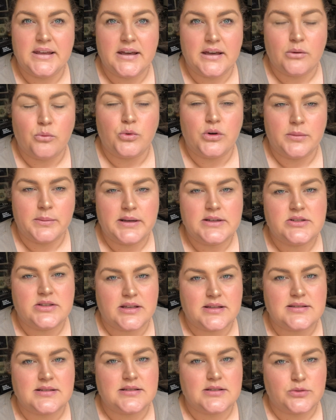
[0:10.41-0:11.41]
Yeah, it would have been
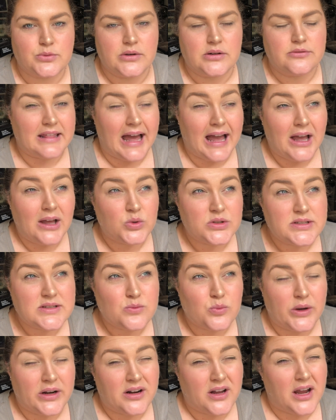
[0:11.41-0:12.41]
2012. That
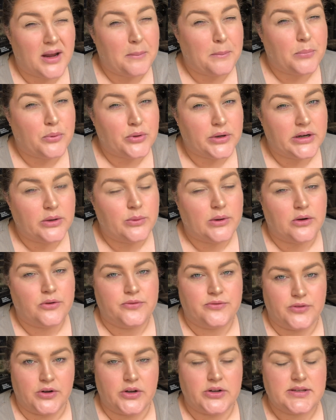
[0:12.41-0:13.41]
was when I pretty well
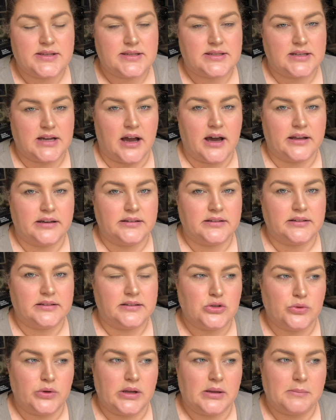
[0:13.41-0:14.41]
first
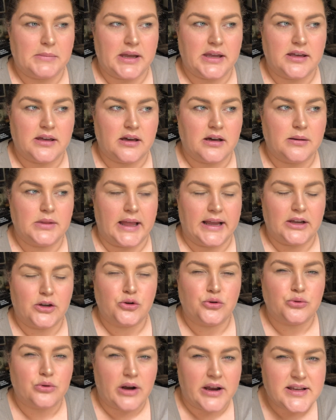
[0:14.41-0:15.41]
started doing makeup, like
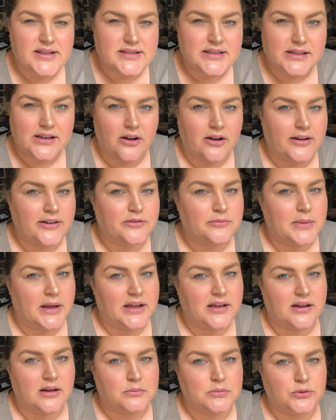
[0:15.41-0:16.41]
crazy kind of
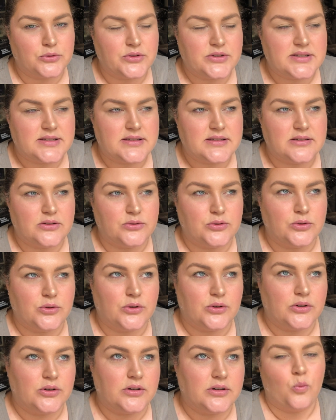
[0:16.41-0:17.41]
makeup looks,
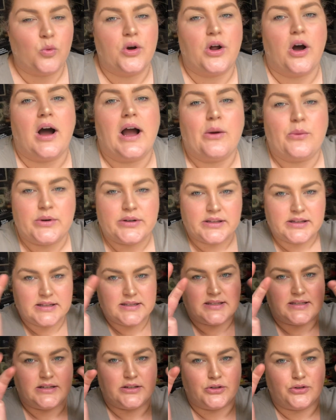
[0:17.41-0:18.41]
or what I would
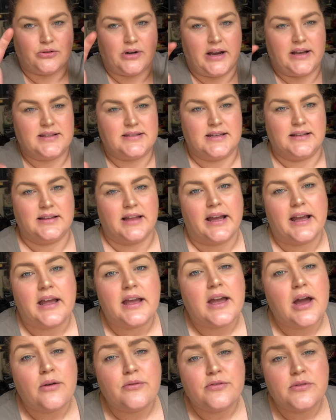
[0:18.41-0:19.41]
consider crazy. Like
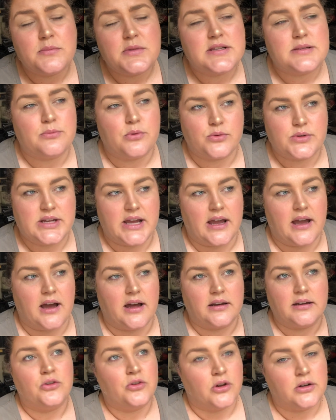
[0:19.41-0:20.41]
I come from a small
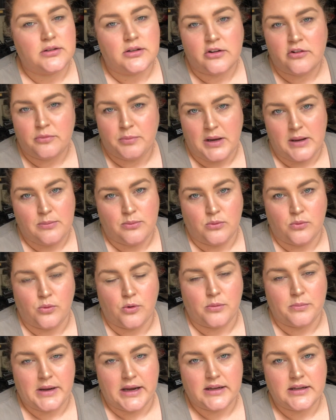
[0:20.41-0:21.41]
town, not a lot of people
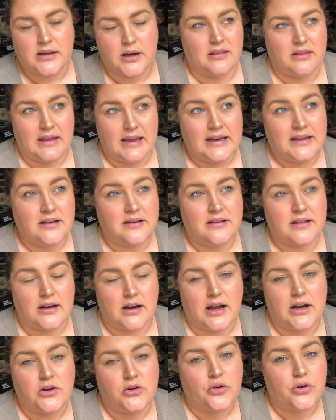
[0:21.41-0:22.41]
wore makeup then that
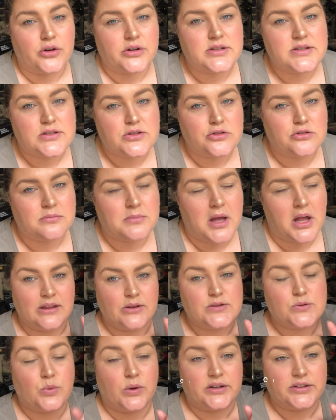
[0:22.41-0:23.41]
I noticed too
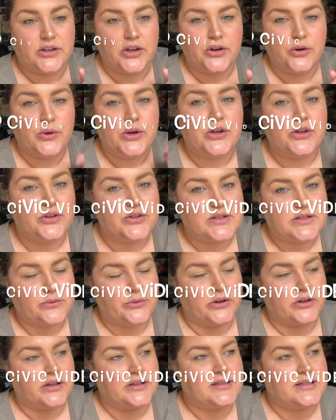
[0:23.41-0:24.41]
There was one girl who used to
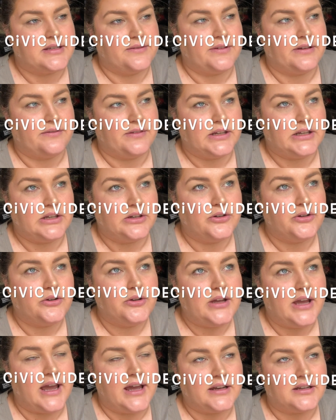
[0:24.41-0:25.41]
work at Civic
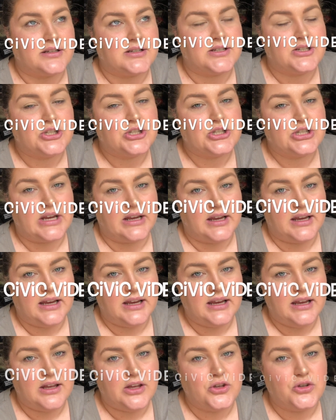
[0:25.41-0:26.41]
Video and
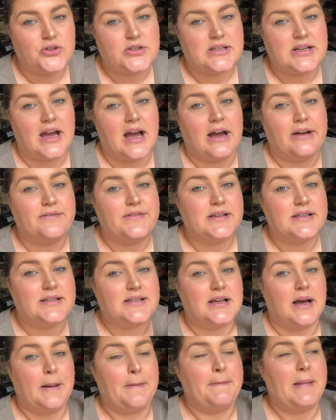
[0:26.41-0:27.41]
she used to have
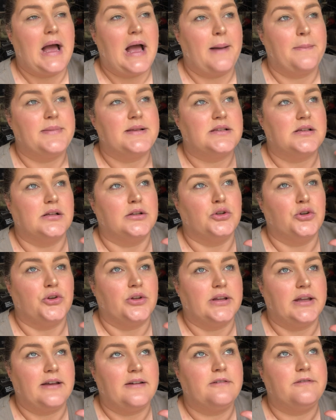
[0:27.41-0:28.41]
some
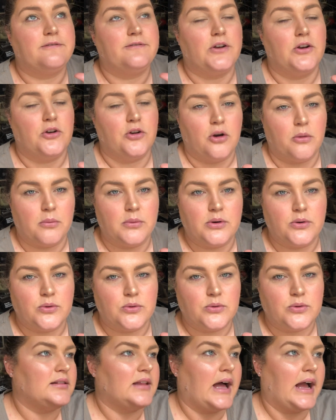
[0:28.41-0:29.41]
absolutely
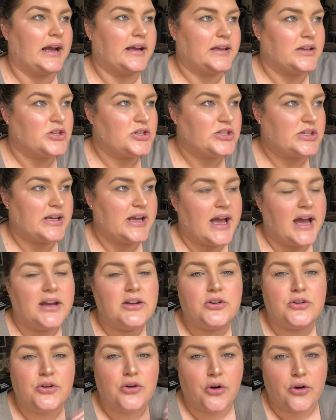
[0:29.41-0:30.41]
phenomenal, like she
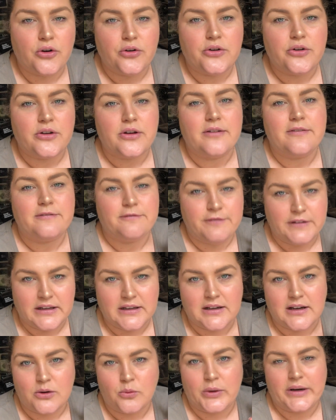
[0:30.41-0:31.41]
had no
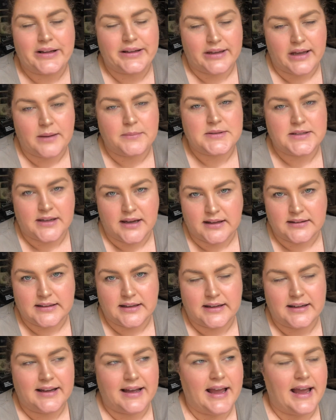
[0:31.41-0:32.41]
fear when it came to
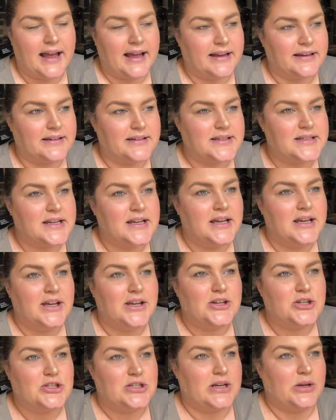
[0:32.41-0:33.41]
color, and
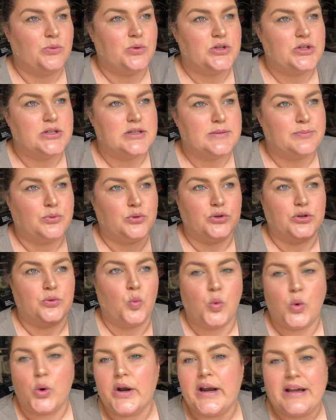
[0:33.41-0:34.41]
she would just put
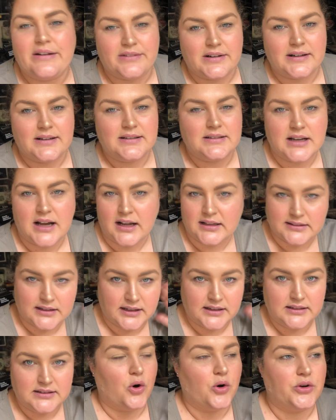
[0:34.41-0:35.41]
whatever
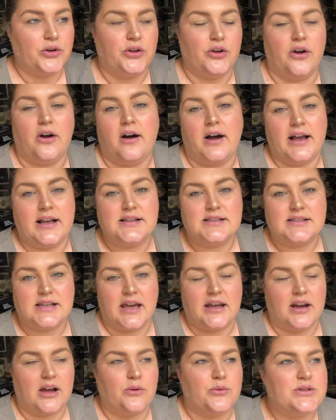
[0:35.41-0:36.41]
color on her eyes,
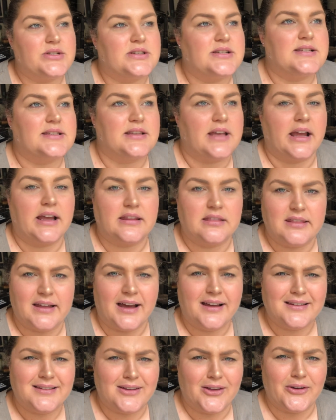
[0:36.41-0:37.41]
and I was just like,
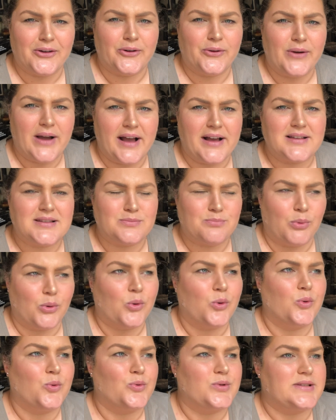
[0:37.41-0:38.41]
that girl has
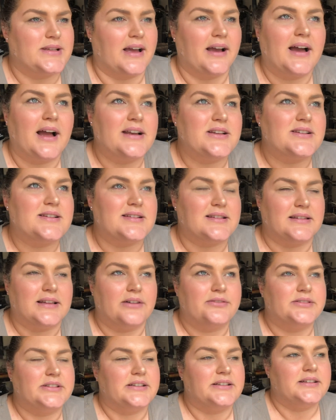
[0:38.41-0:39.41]
balls. Like I just
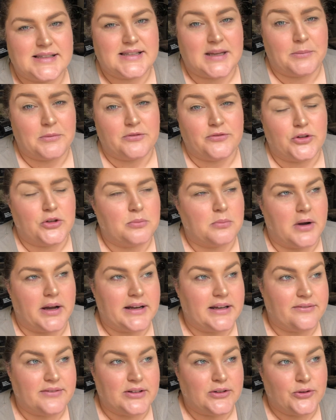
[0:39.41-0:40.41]
loved it. Some of you
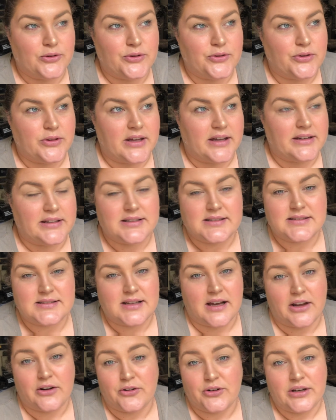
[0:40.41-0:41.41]
might even know who that
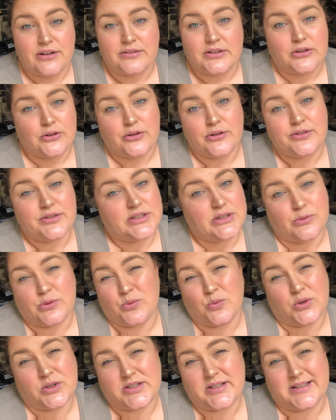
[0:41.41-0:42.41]
is. I don't even know if she
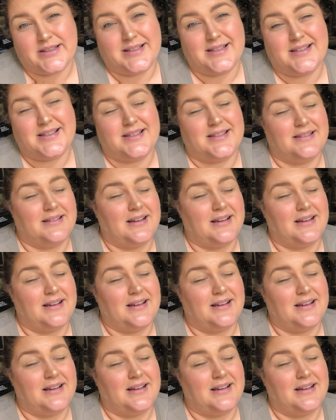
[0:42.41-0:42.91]
would watch this.